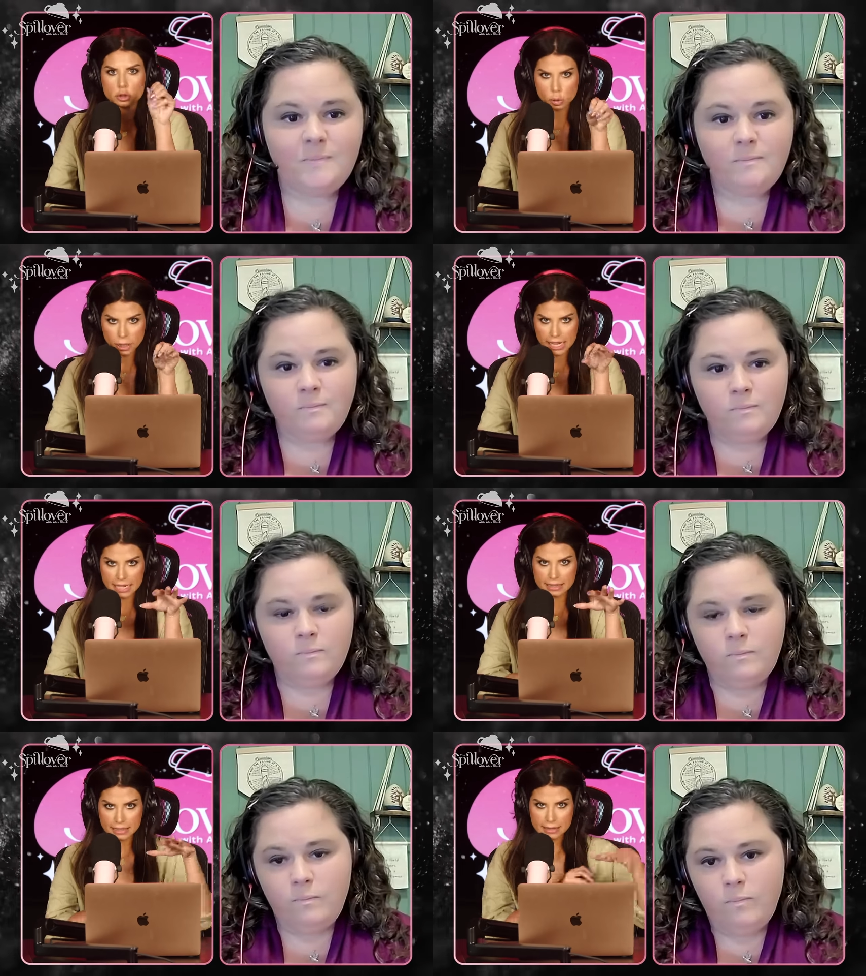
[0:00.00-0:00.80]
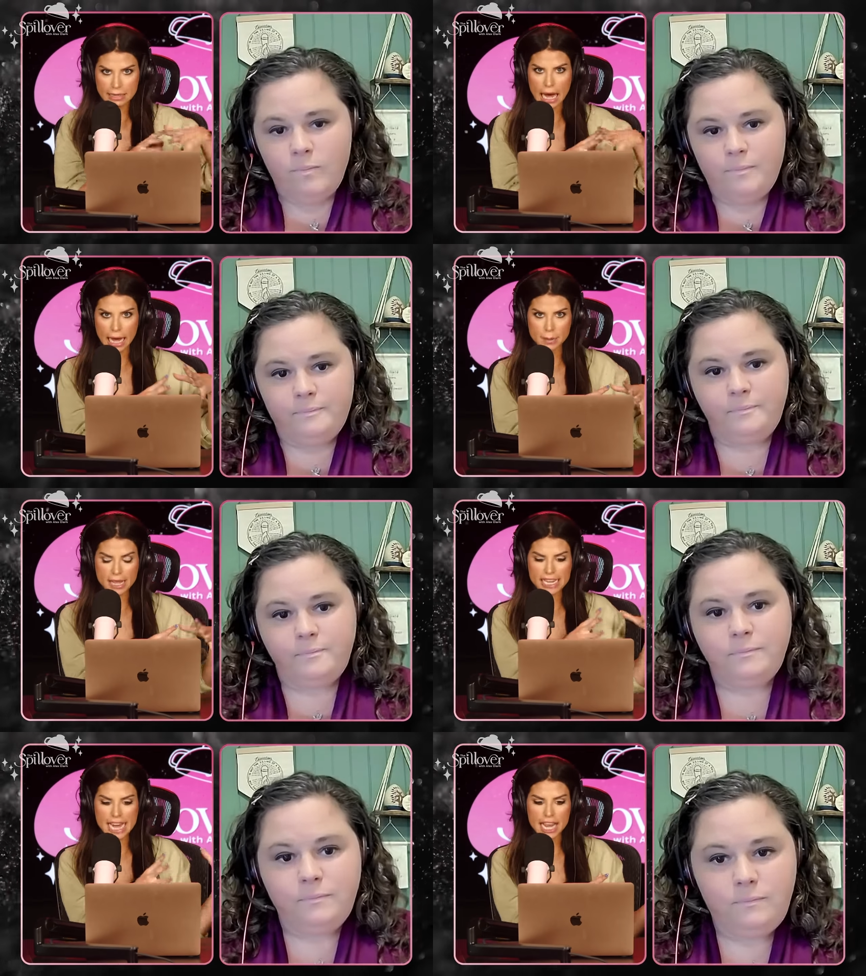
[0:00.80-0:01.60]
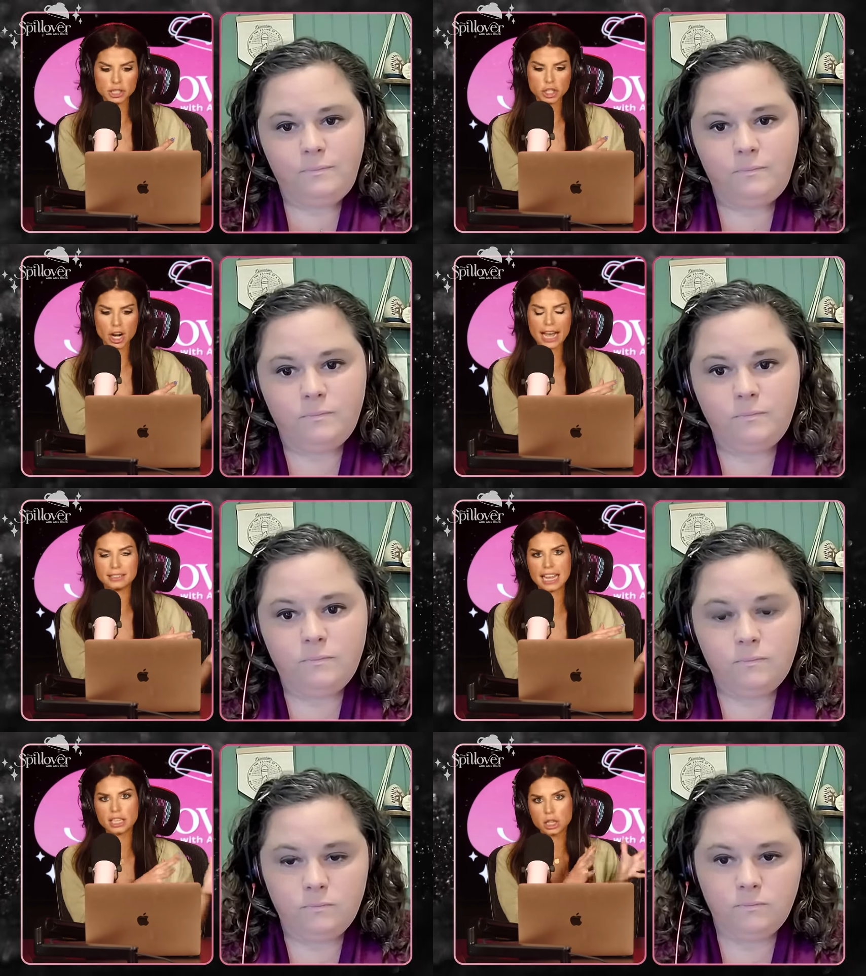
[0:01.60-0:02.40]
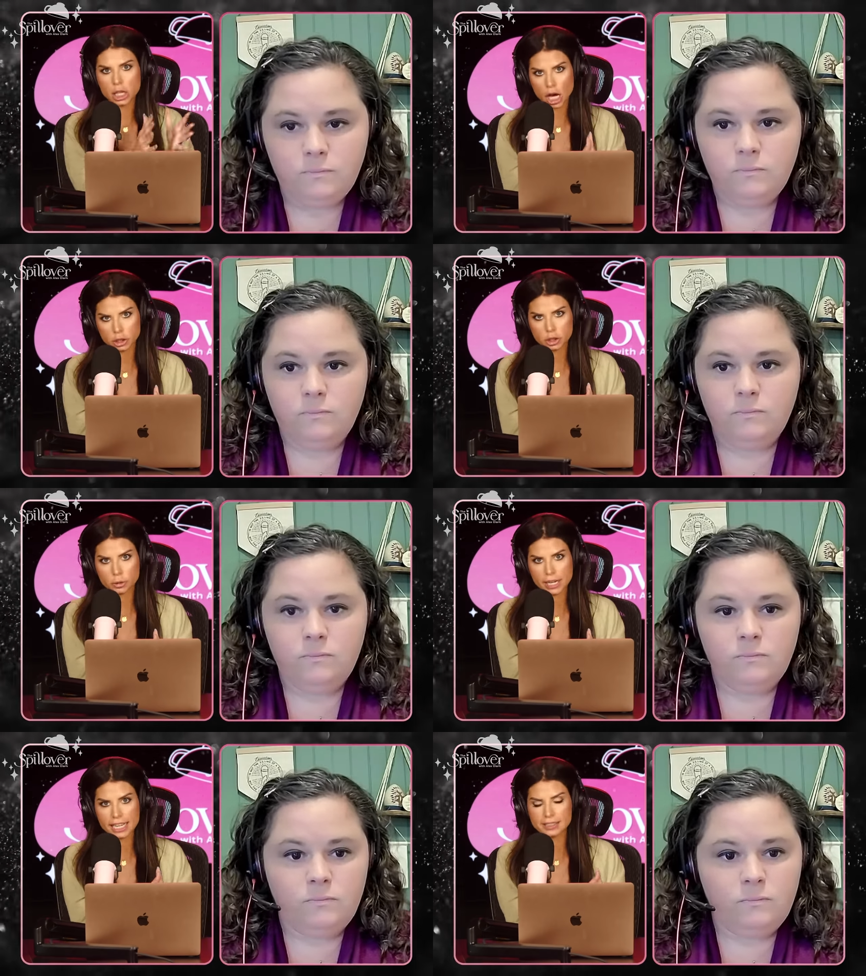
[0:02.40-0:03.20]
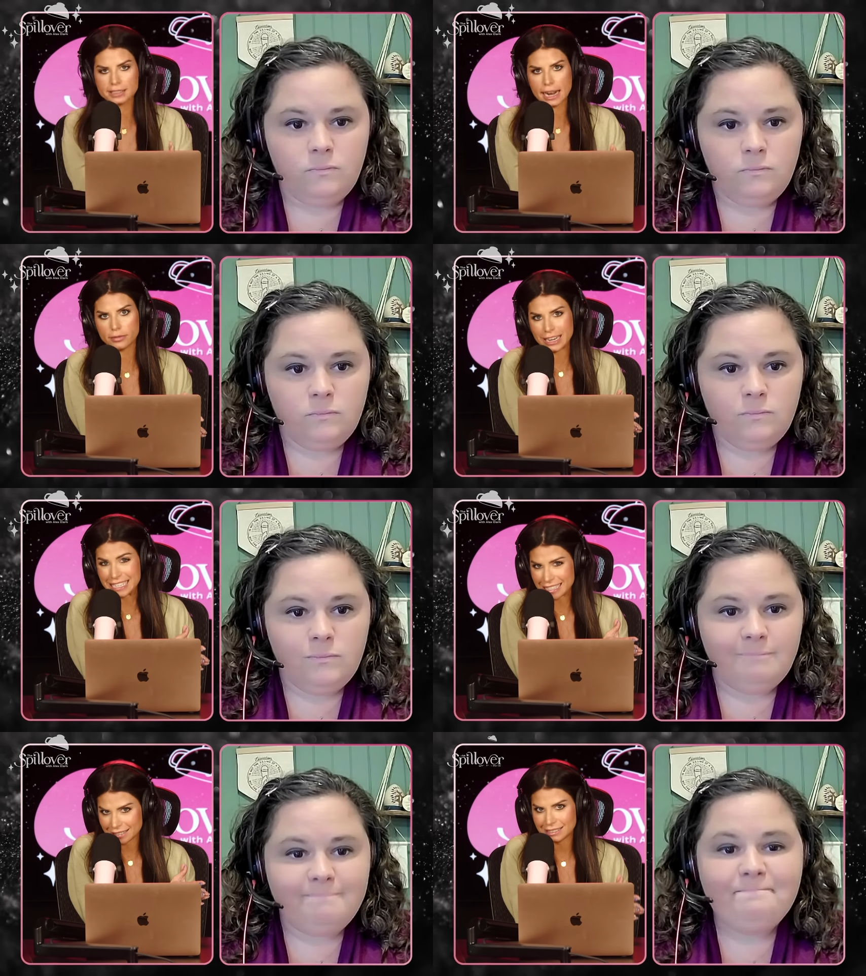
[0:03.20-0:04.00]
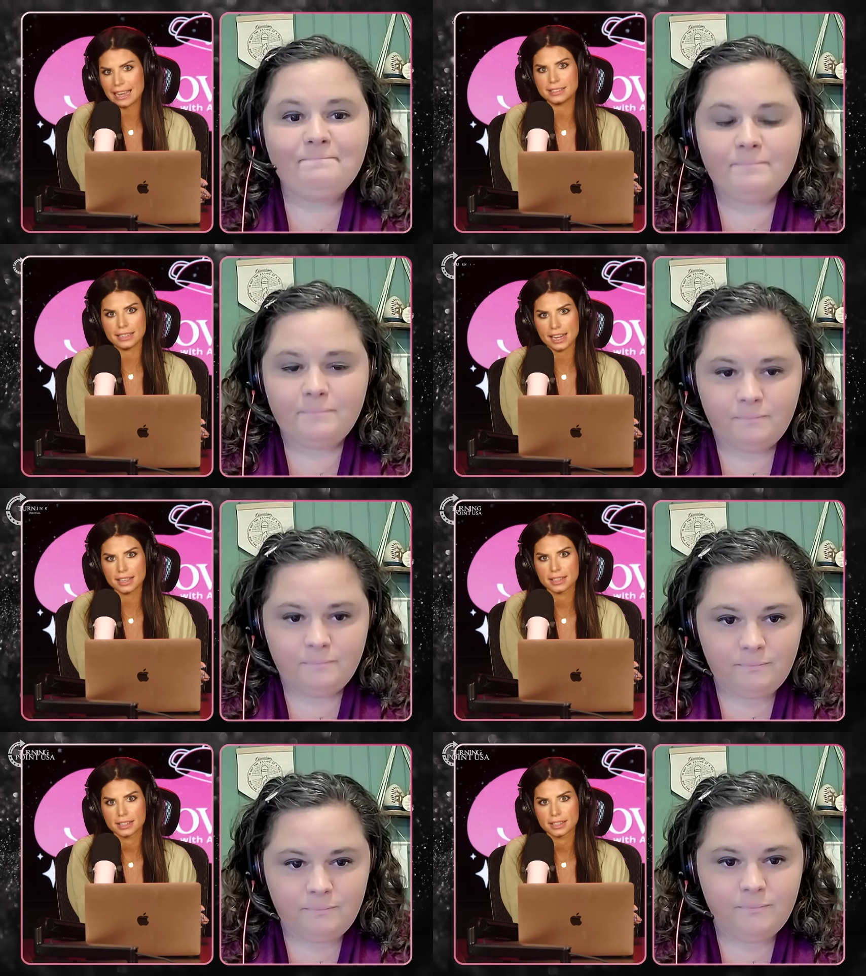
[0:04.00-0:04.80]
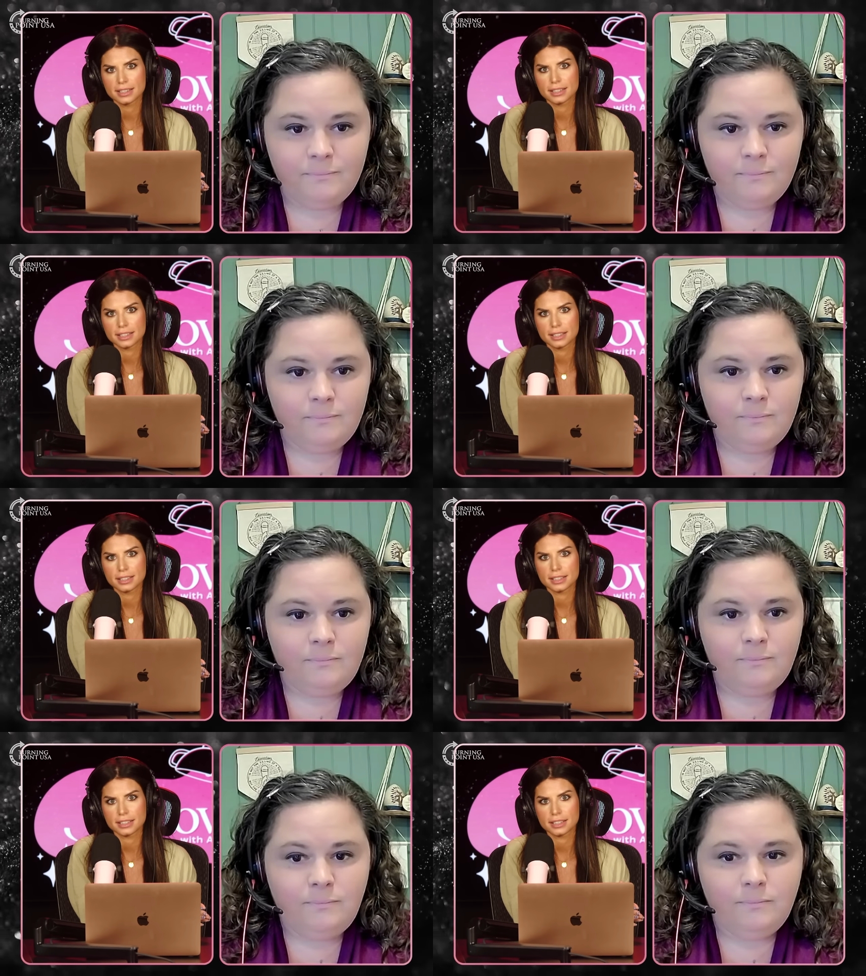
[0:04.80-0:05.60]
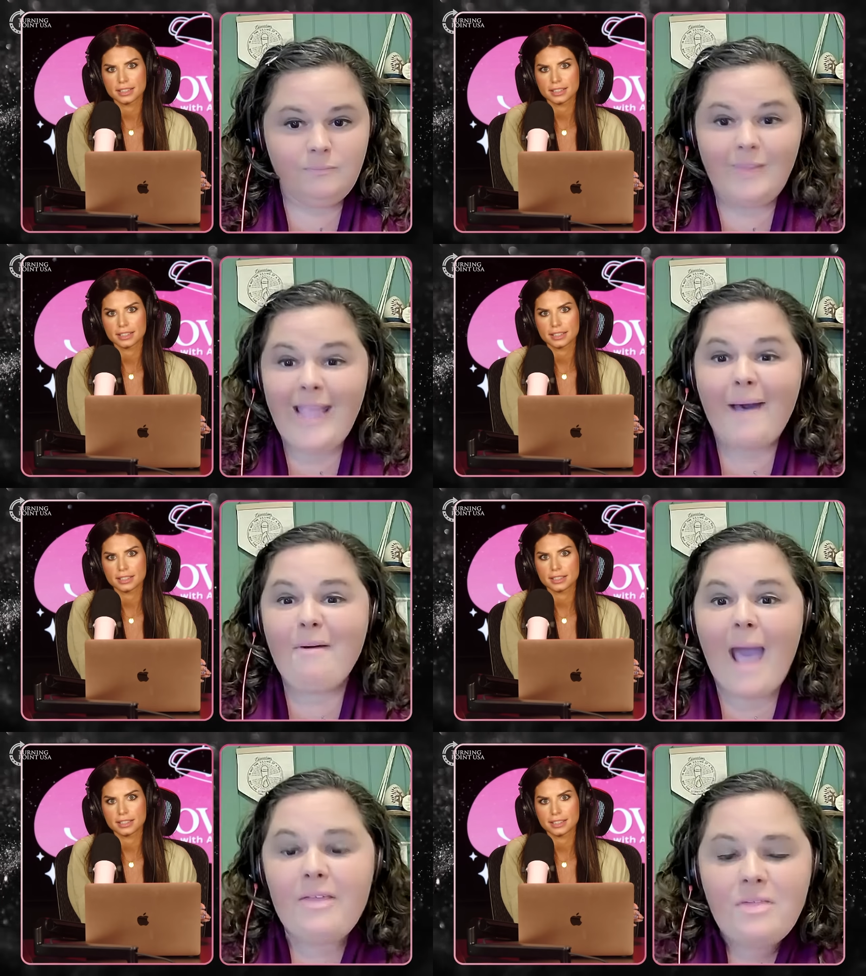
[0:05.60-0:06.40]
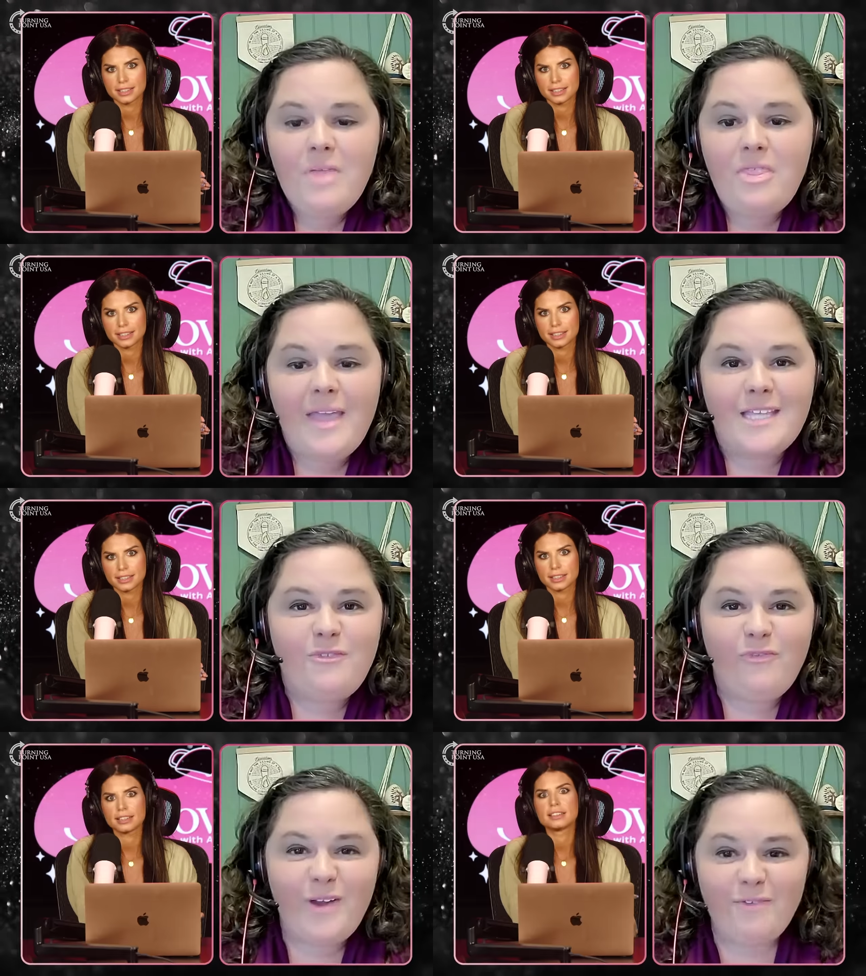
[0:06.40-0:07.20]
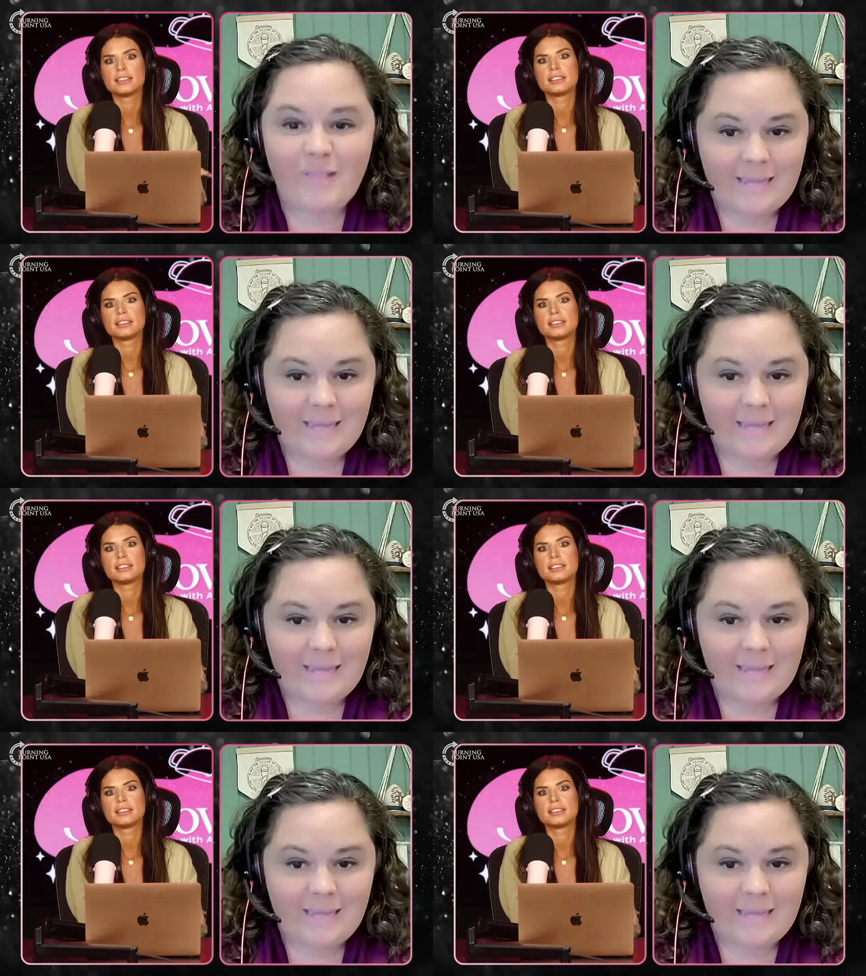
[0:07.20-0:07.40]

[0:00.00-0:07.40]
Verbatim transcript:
Speaker 1: treat time in nature as a luxury instead of a necessity?
Speaker 2: Yeah, I think they think it's frivolous.